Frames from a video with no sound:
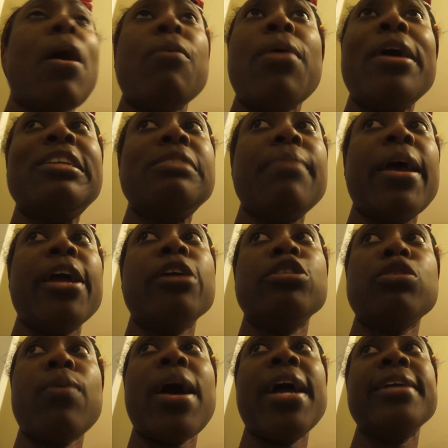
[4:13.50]
wash my hair
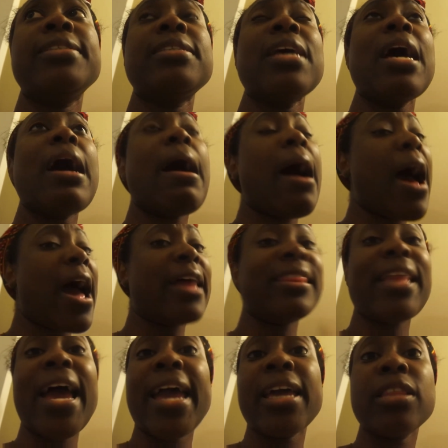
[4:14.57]
twice. I
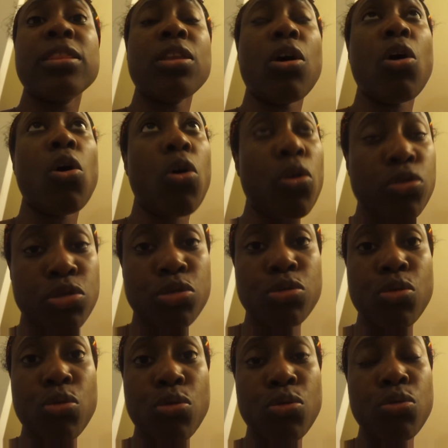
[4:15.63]
like the old
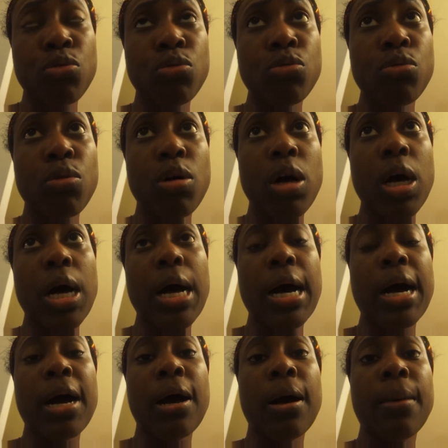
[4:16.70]
school
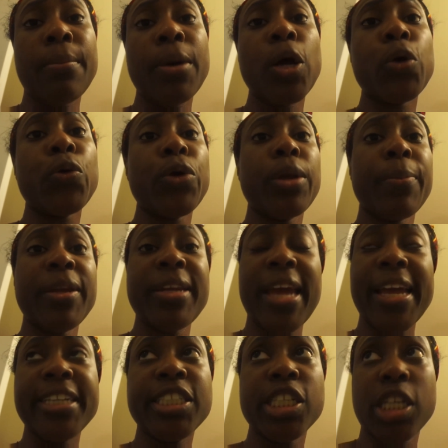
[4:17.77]
um, Creme of
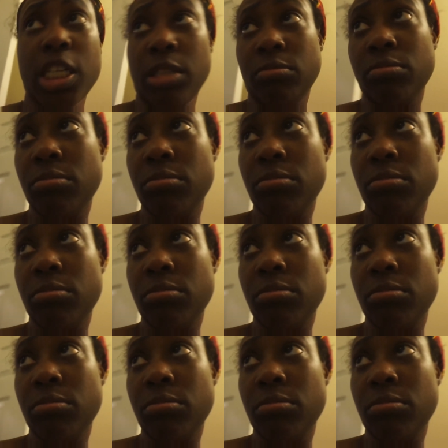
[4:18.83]
Nature.